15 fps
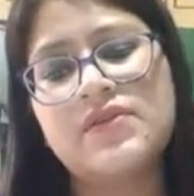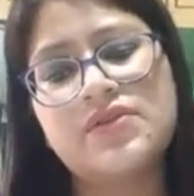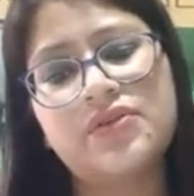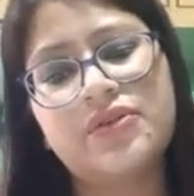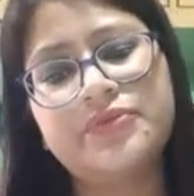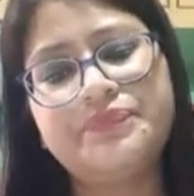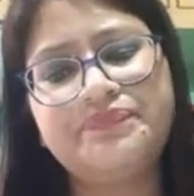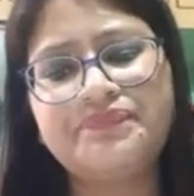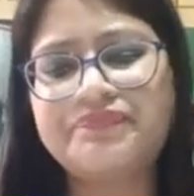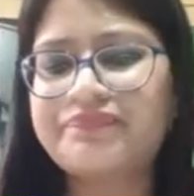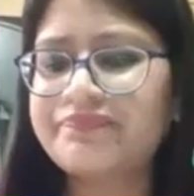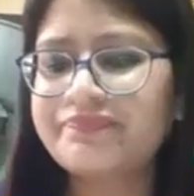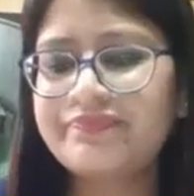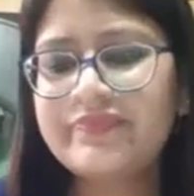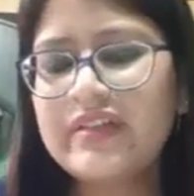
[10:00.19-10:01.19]
So
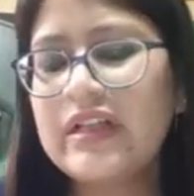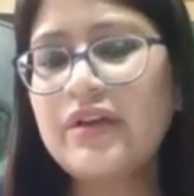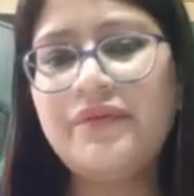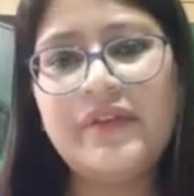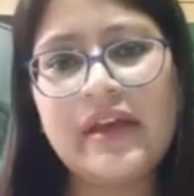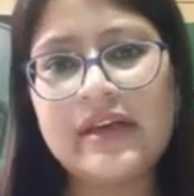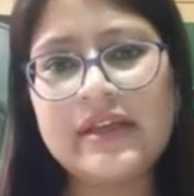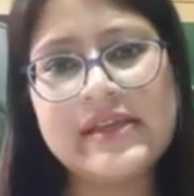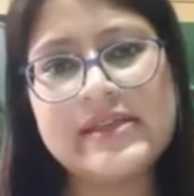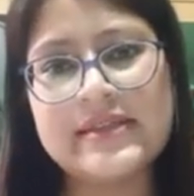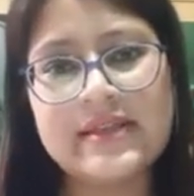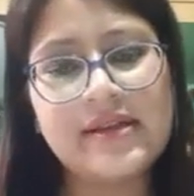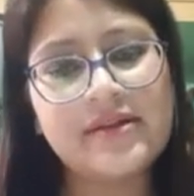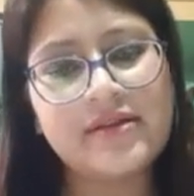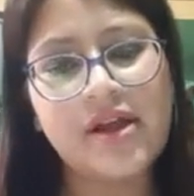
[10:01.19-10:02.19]
very easy.